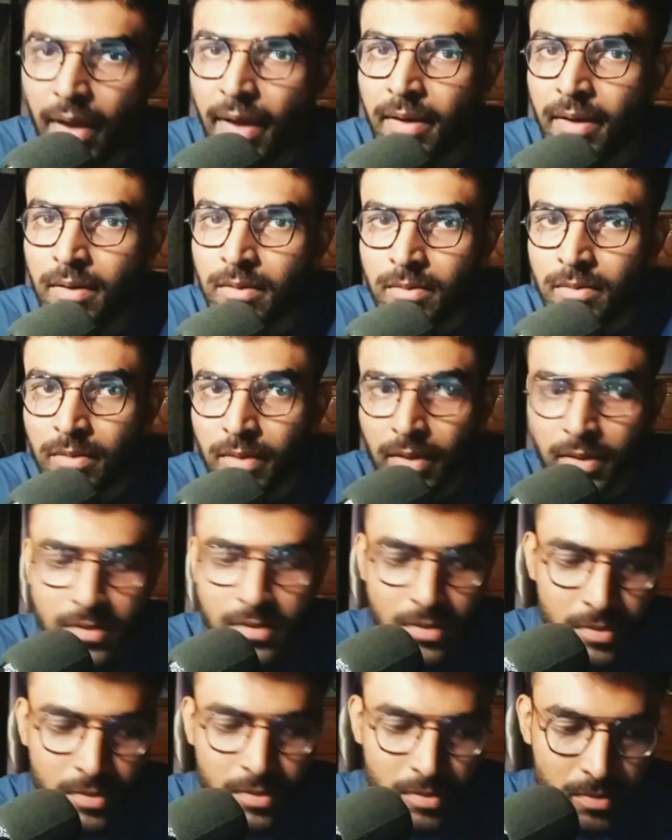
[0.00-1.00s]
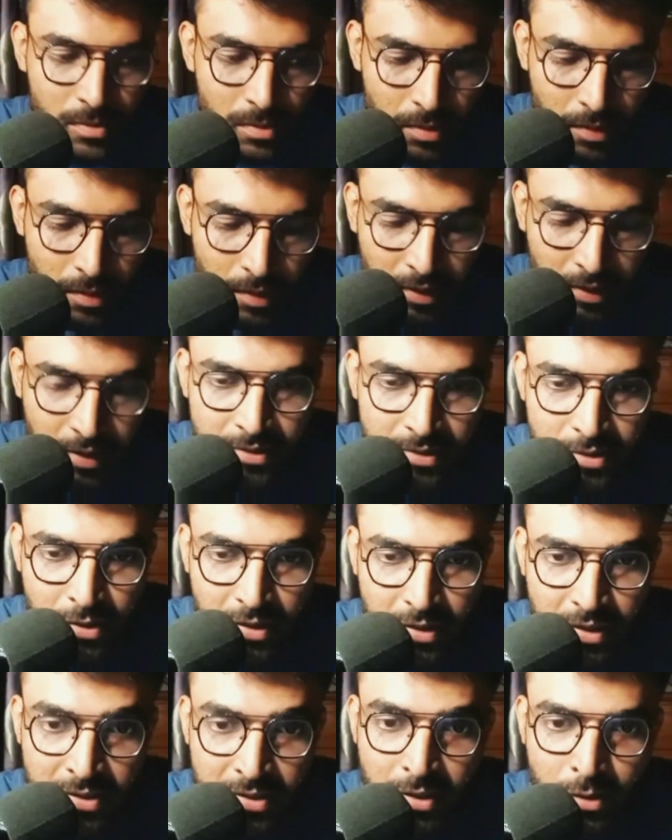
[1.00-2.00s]
and it's like easy
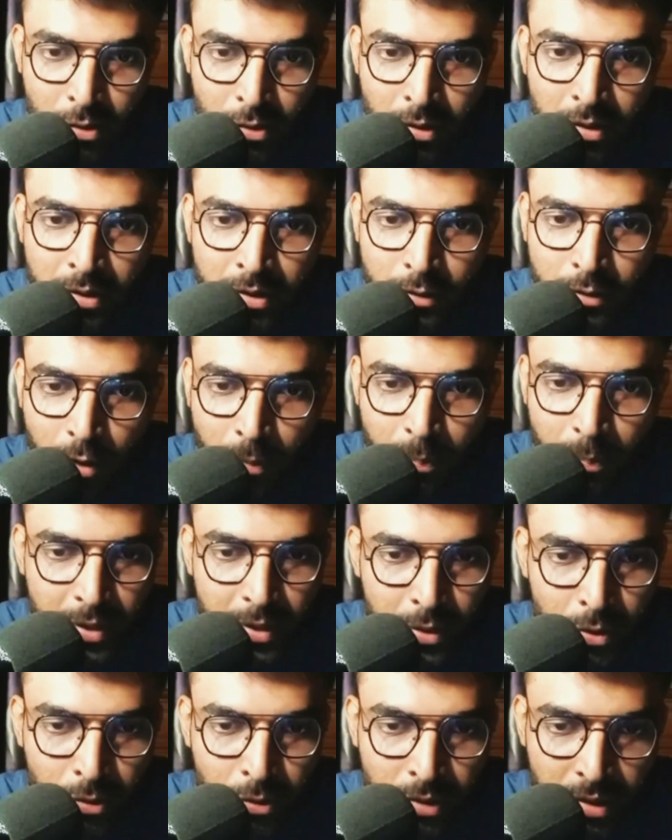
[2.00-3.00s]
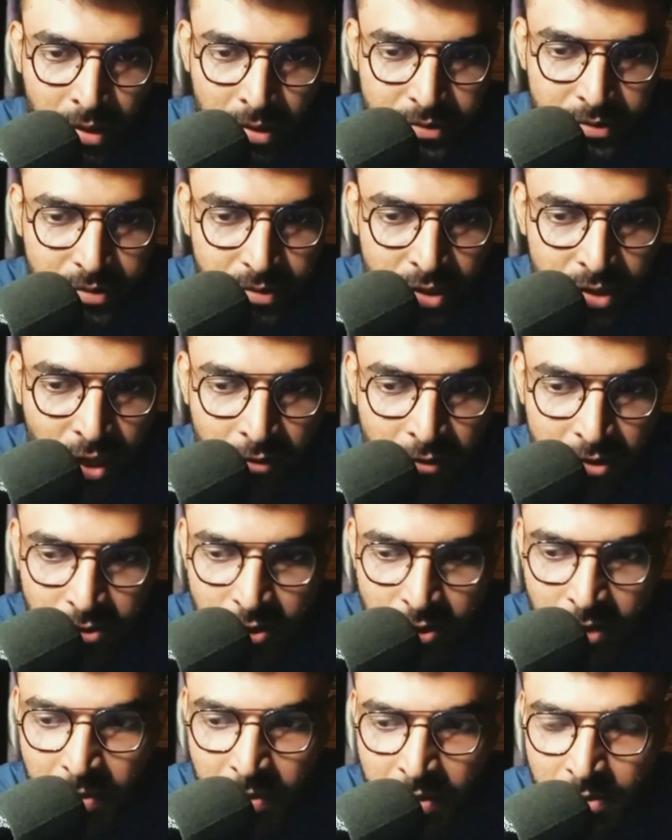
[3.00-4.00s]
easier to learn compared to like
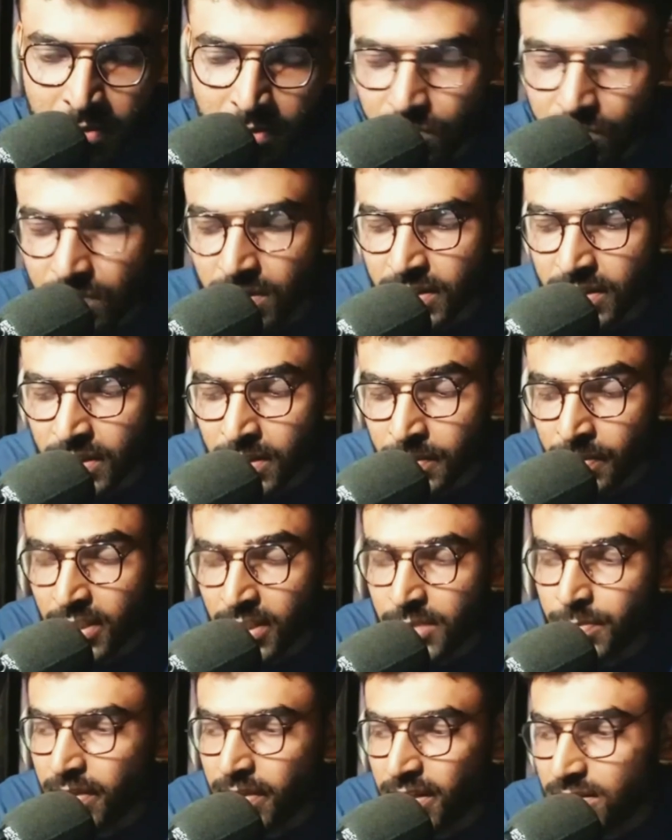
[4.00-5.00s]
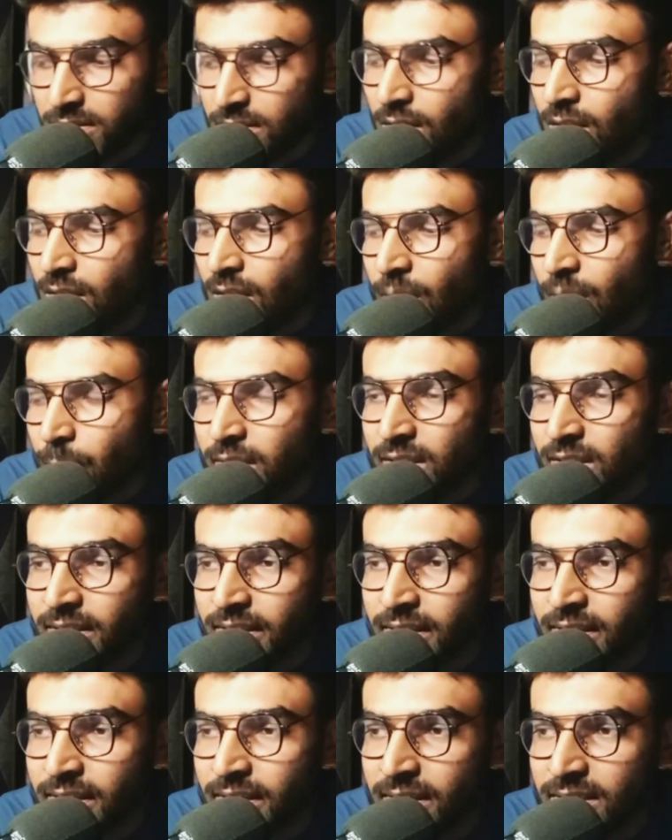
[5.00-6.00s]
javascript and c++ but the
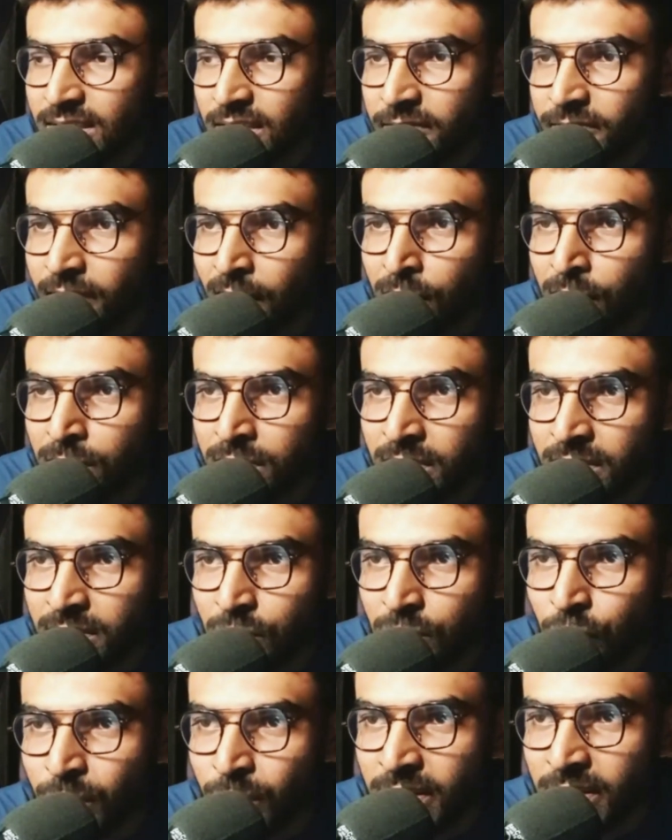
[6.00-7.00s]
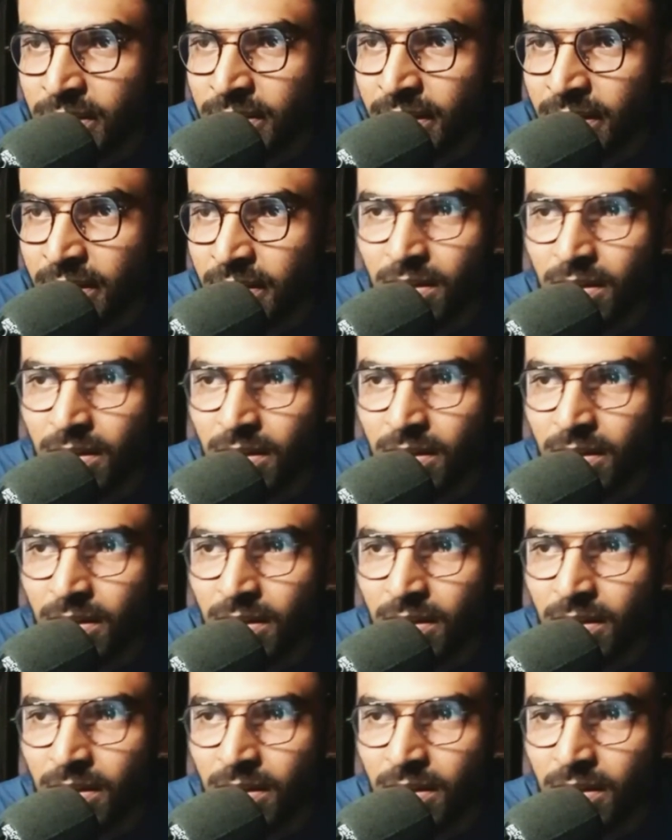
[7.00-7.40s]
thing is i found it to be like